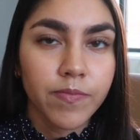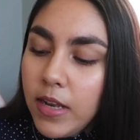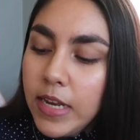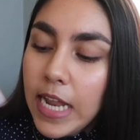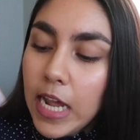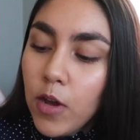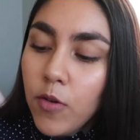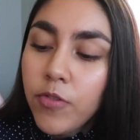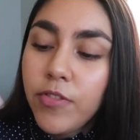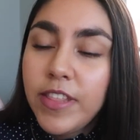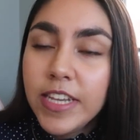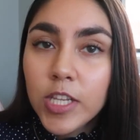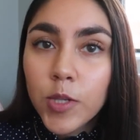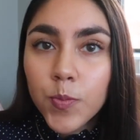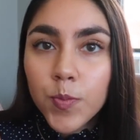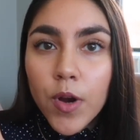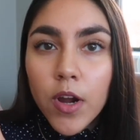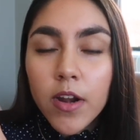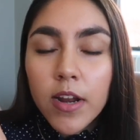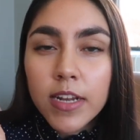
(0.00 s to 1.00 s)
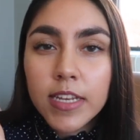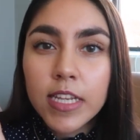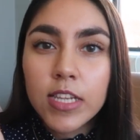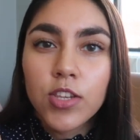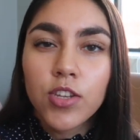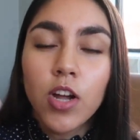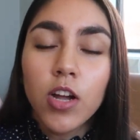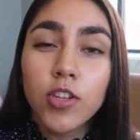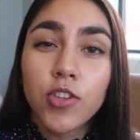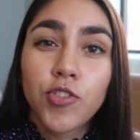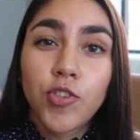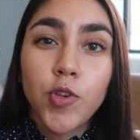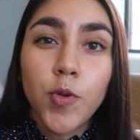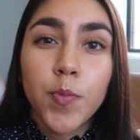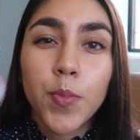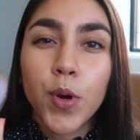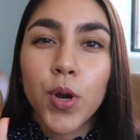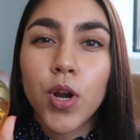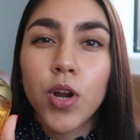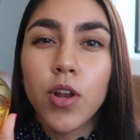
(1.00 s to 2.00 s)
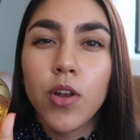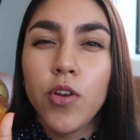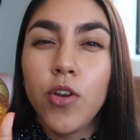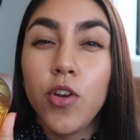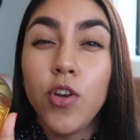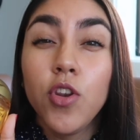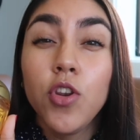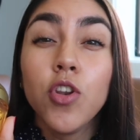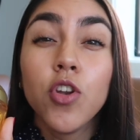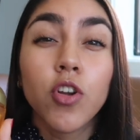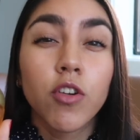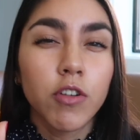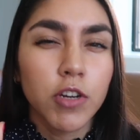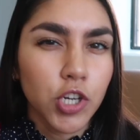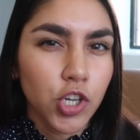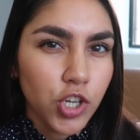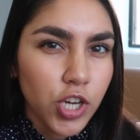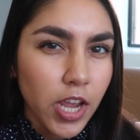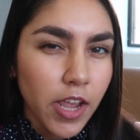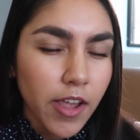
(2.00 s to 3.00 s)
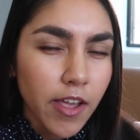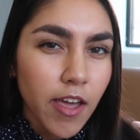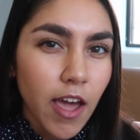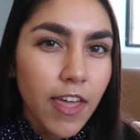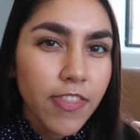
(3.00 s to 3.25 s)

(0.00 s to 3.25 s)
Now, this product is not super nourishing.